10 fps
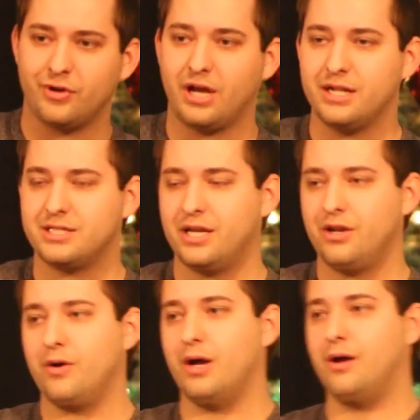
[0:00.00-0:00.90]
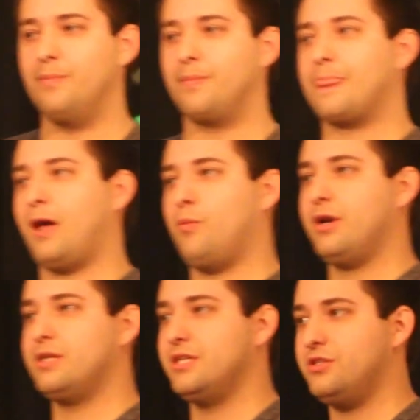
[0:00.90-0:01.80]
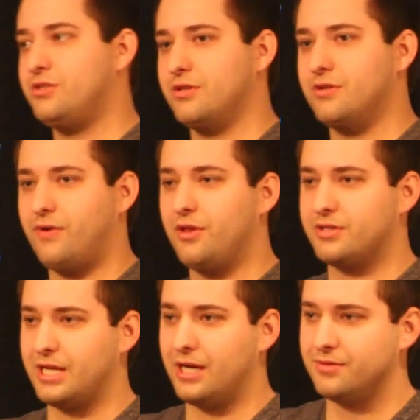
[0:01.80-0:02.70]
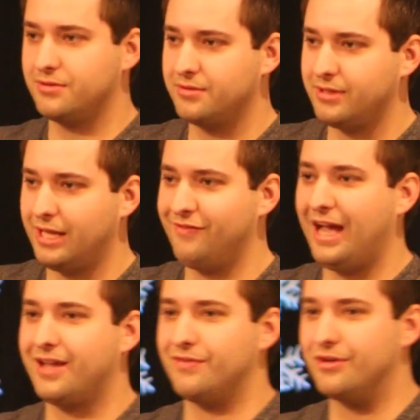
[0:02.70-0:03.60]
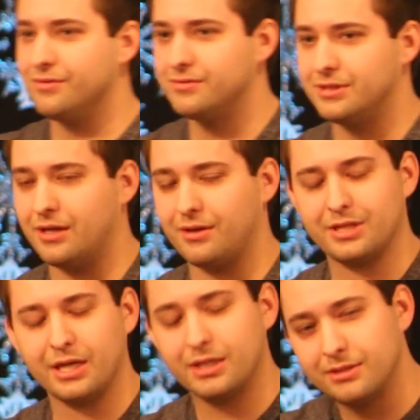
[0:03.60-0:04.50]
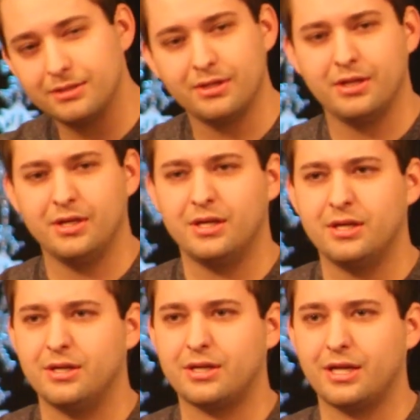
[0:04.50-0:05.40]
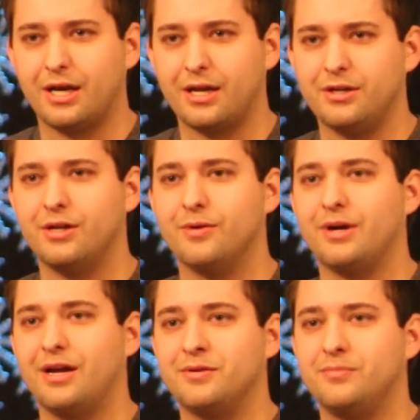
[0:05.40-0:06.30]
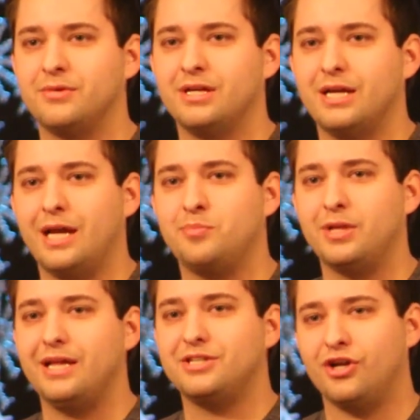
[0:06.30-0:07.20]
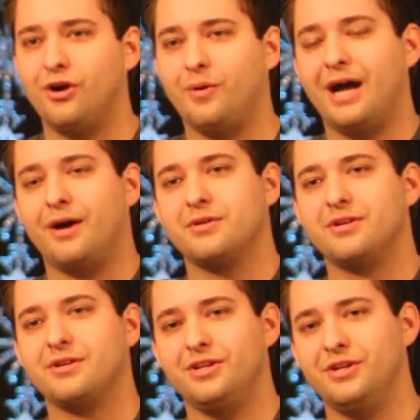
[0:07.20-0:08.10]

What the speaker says: God said, I want to send you to the Father's house in Vacaville. And I was like, okay, God, I plan to go out,